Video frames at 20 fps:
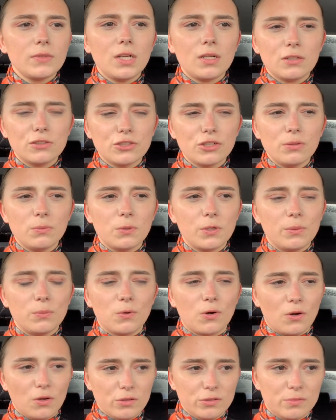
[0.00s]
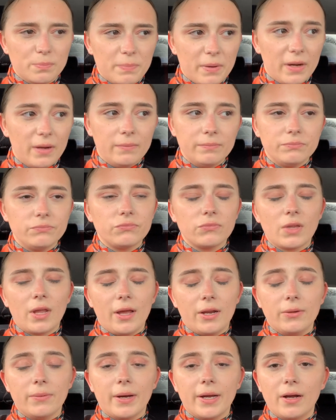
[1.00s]
I don't know what it was, but
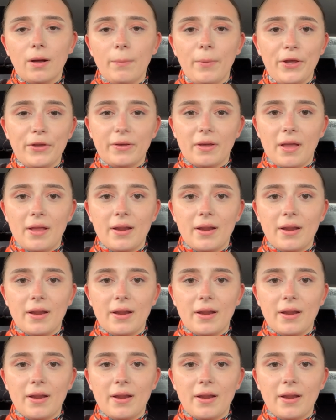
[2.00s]
anyway, I'm okay